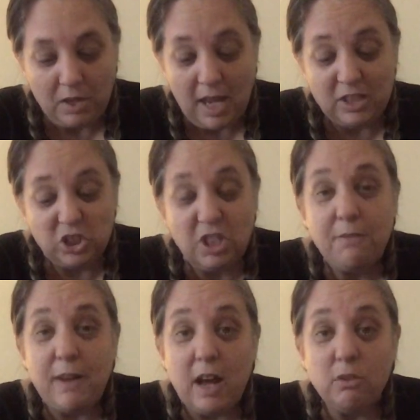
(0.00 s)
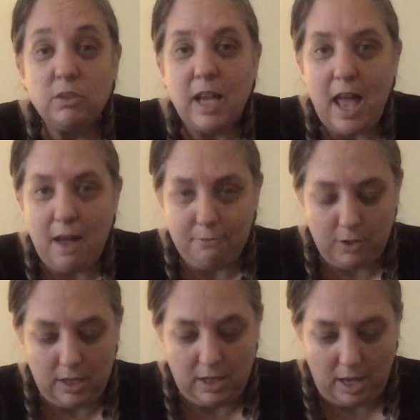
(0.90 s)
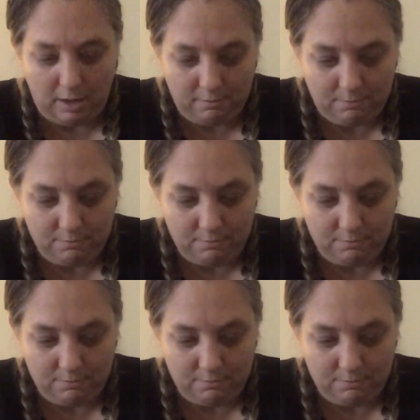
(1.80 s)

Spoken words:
and she found everything.